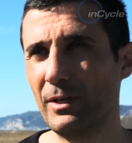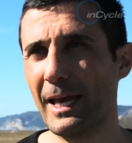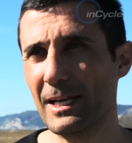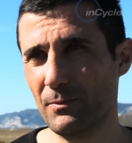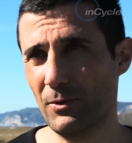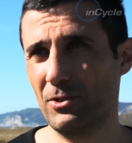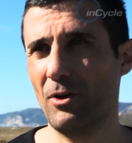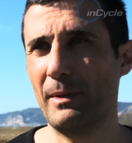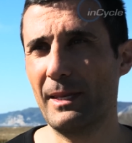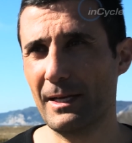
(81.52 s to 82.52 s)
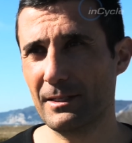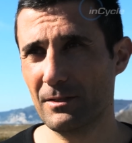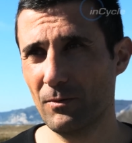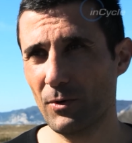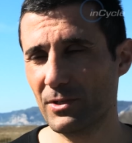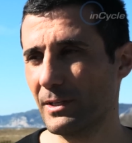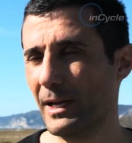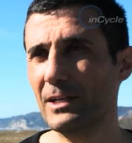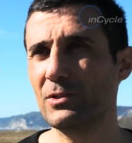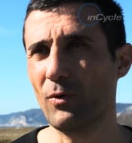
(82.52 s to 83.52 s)
to guess what's coming next. What's the
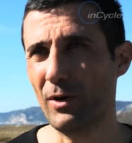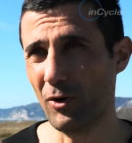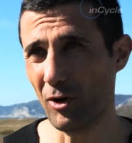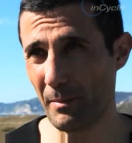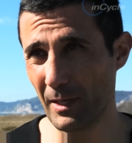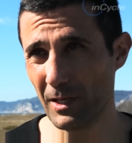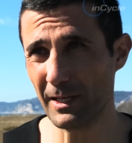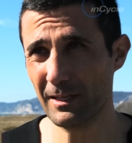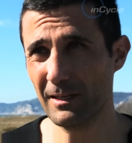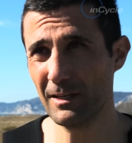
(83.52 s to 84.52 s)
next corner going to be like?